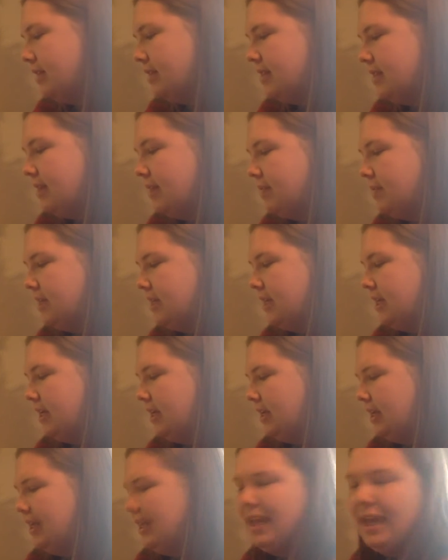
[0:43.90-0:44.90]
stepped
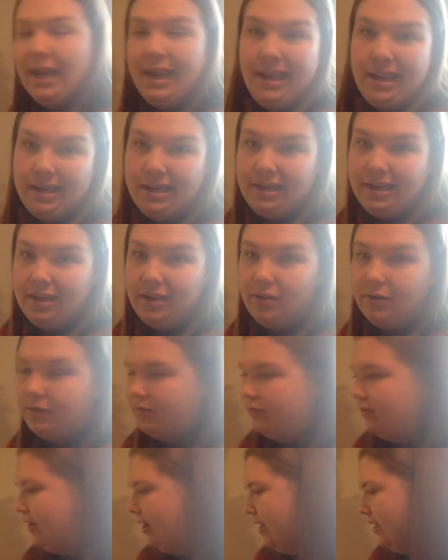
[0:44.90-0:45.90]
in. He hated
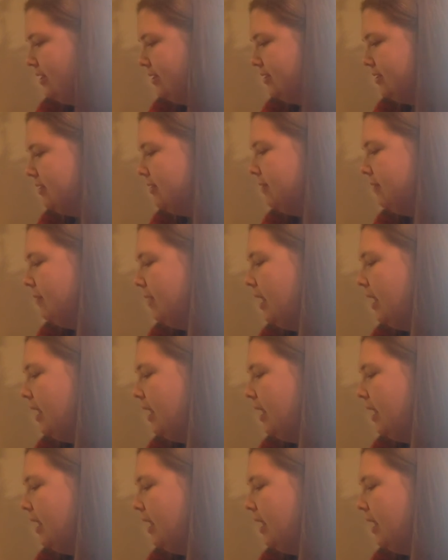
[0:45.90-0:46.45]
elf fights.